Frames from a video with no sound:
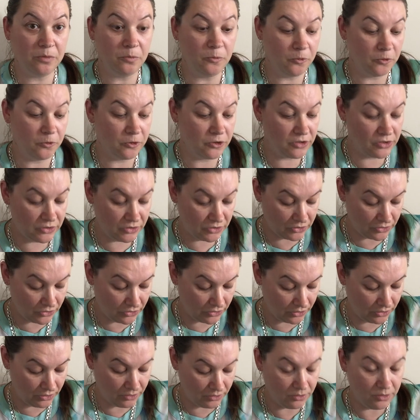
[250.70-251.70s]
more,
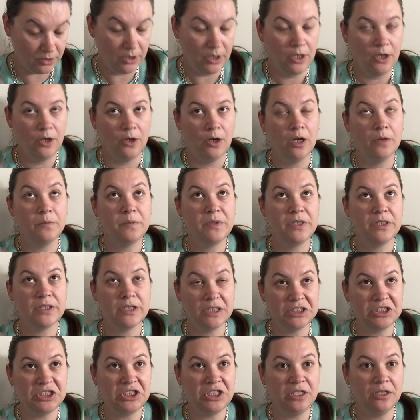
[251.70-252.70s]
so I'm
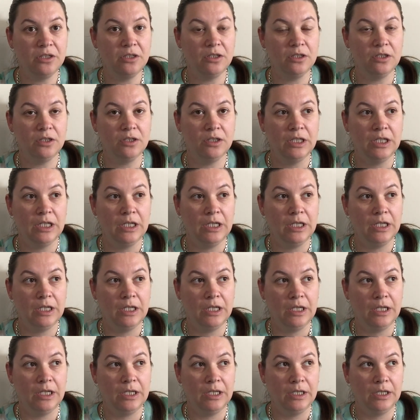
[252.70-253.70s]
stitching
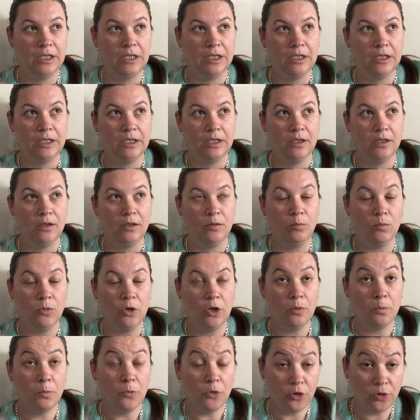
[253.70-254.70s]

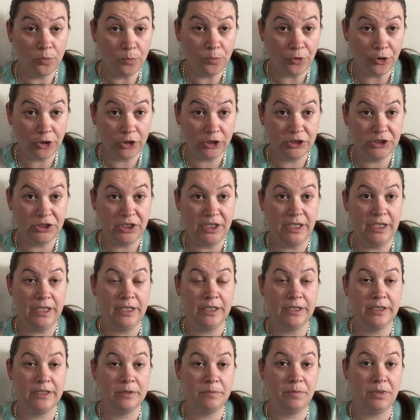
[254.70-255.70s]
on more
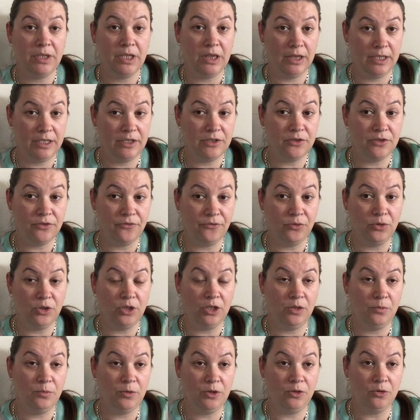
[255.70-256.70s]
projects but less of what
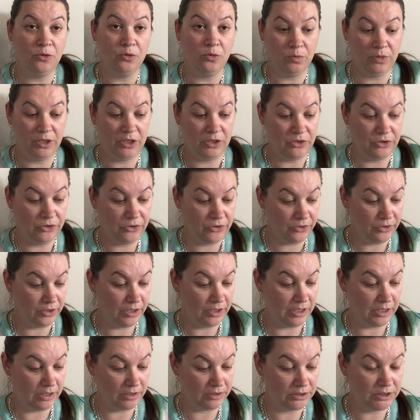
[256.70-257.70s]
I would normally do,
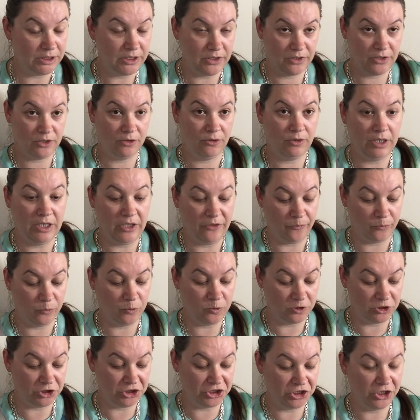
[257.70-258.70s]
just so I have more
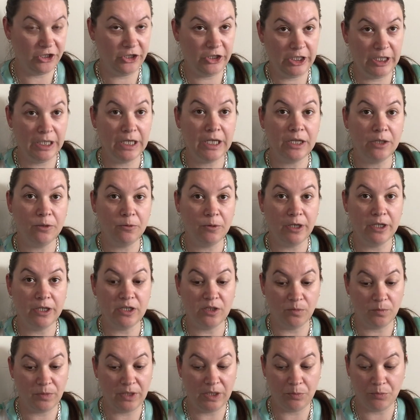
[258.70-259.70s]
to show you. Otherwise
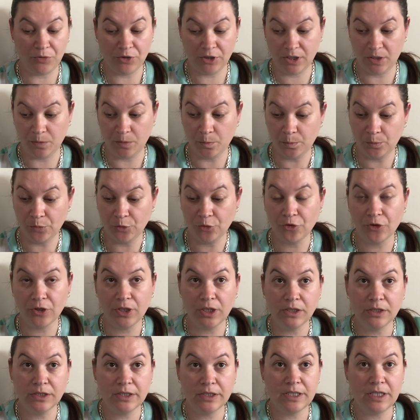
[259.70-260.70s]
it'll be pretty
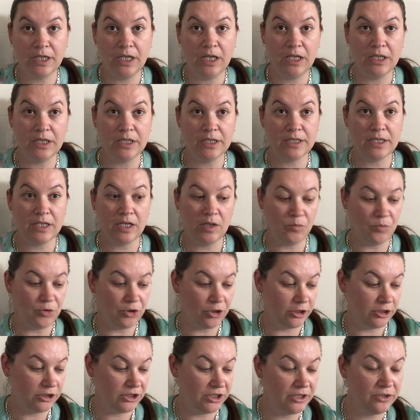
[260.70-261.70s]
boring seeing the same
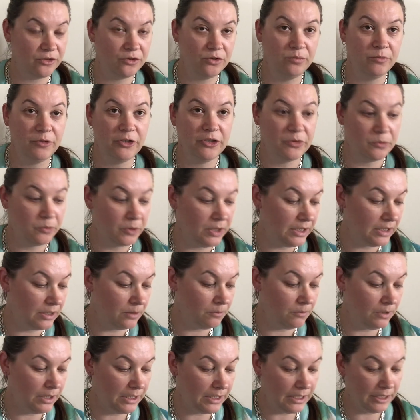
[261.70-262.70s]
project almost week in,
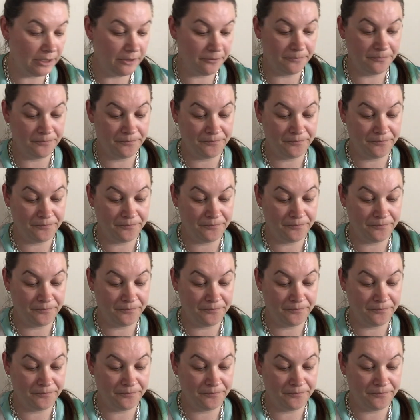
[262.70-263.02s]
week out,